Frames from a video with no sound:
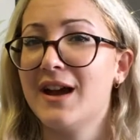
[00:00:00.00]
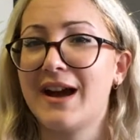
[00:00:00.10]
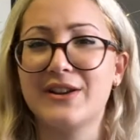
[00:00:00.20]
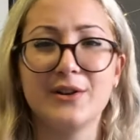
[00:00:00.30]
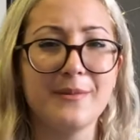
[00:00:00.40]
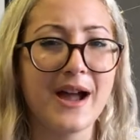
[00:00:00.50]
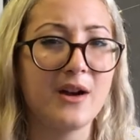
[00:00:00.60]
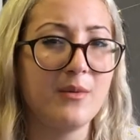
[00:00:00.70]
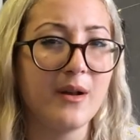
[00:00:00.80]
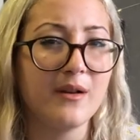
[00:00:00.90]
I know my
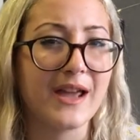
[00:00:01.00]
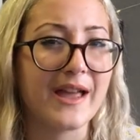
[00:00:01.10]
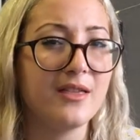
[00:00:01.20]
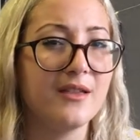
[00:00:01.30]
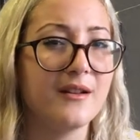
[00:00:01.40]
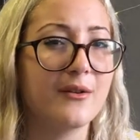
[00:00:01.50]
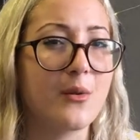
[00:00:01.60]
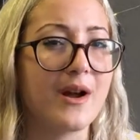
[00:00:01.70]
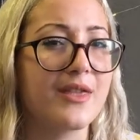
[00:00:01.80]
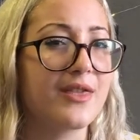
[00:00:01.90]
eyebrow can look
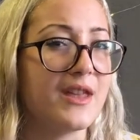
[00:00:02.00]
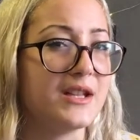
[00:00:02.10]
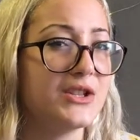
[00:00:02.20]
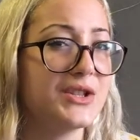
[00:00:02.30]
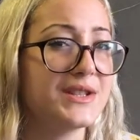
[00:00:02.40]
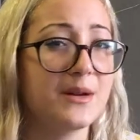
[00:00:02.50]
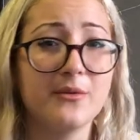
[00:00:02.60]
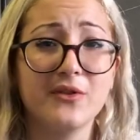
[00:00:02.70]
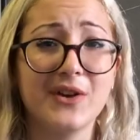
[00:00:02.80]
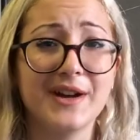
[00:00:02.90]
quite thin to some
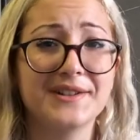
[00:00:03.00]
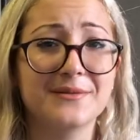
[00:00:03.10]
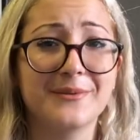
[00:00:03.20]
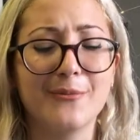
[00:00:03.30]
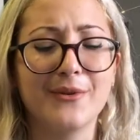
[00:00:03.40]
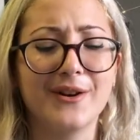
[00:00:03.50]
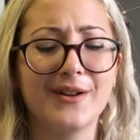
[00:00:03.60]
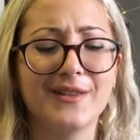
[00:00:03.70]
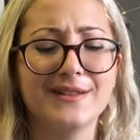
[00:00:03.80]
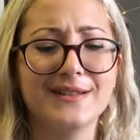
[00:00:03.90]
of you guys,
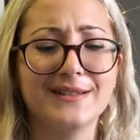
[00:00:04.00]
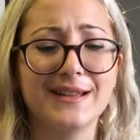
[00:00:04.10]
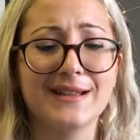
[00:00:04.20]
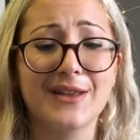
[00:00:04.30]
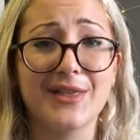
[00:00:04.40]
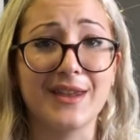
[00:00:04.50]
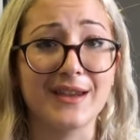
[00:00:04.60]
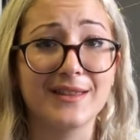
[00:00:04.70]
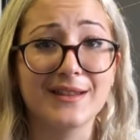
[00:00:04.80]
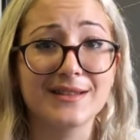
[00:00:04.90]
but this is like the
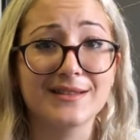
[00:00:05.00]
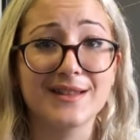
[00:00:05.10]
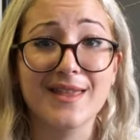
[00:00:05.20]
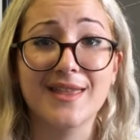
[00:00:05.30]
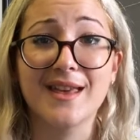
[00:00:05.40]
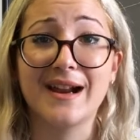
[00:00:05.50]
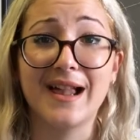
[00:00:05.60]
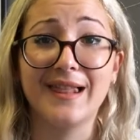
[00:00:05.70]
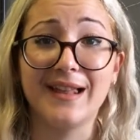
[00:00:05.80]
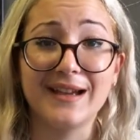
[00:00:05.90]
thickness that I
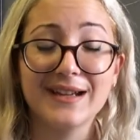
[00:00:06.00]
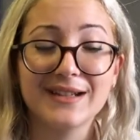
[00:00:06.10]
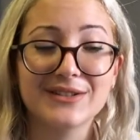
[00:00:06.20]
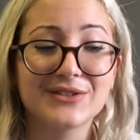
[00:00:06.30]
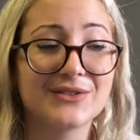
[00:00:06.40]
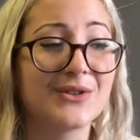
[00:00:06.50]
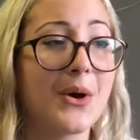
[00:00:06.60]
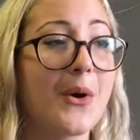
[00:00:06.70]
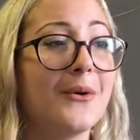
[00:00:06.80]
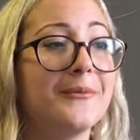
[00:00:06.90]
like.
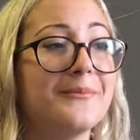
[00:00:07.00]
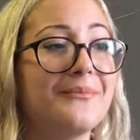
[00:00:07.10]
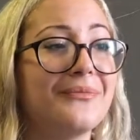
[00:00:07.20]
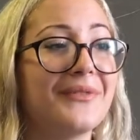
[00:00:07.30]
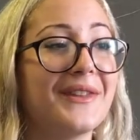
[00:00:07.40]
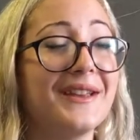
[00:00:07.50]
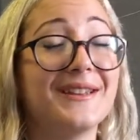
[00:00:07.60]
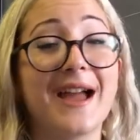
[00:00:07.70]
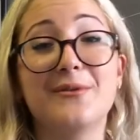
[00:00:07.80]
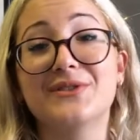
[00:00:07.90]
So
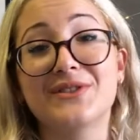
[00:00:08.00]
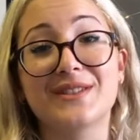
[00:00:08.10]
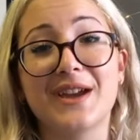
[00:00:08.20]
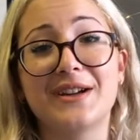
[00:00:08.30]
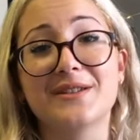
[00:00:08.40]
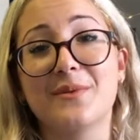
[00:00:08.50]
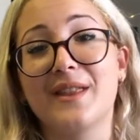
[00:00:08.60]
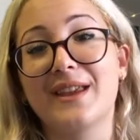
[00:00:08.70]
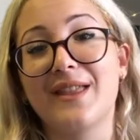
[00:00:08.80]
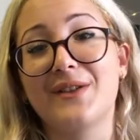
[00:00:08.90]
yeah, I was so scared, but
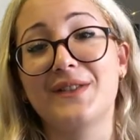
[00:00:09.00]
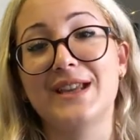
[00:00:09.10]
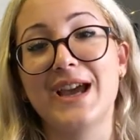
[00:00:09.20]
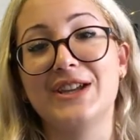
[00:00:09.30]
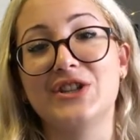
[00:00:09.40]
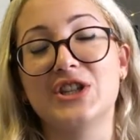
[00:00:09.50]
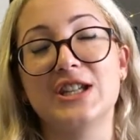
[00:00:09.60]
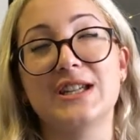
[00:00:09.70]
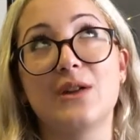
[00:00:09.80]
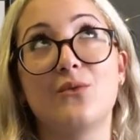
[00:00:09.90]
at the end of the day she
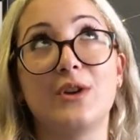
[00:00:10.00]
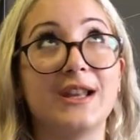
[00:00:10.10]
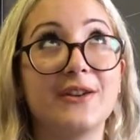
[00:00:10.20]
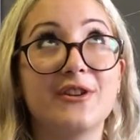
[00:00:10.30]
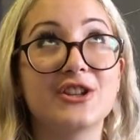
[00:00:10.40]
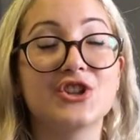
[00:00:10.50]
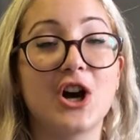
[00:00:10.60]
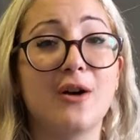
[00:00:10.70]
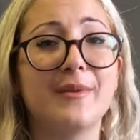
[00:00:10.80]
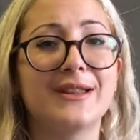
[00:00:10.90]
did a really great
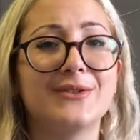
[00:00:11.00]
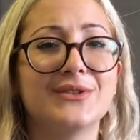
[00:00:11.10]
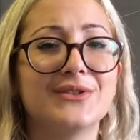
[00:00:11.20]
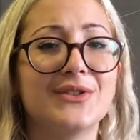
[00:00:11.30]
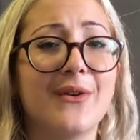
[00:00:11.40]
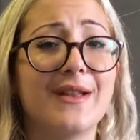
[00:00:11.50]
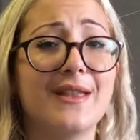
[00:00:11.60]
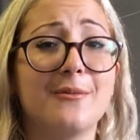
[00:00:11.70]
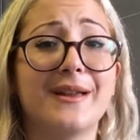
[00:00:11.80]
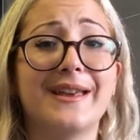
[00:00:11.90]
job, and also
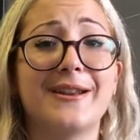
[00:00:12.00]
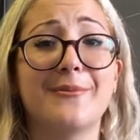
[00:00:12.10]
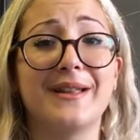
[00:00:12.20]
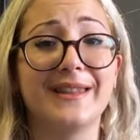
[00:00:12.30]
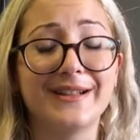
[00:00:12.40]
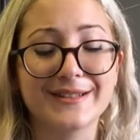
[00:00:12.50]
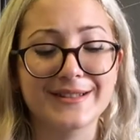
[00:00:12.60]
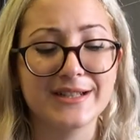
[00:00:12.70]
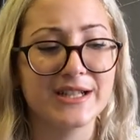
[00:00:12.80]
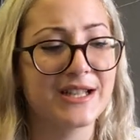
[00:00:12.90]
ended up getting my nails
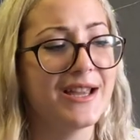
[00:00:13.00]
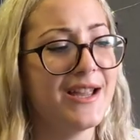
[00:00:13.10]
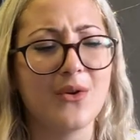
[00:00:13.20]
done.